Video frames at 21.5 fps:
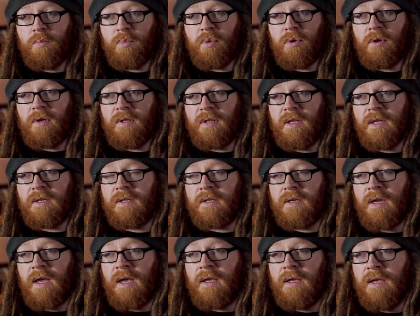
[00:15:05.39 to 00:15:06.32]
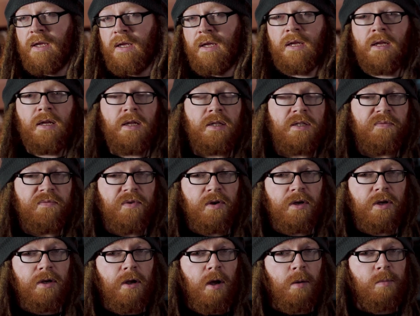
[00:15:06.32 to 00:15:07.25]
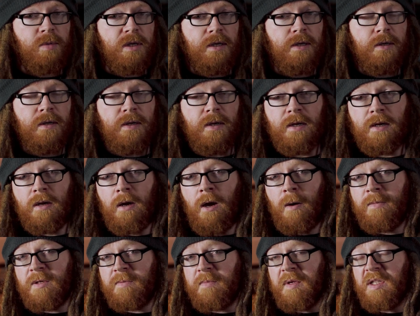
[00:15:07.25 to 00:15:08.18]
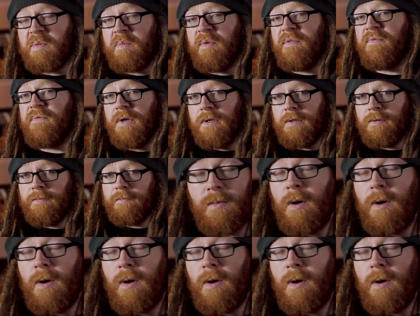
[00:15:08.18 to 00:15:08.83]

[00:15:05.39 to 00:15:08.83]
But at the end of the day, it's a fucking hobby, and a hobby's meant to be fun.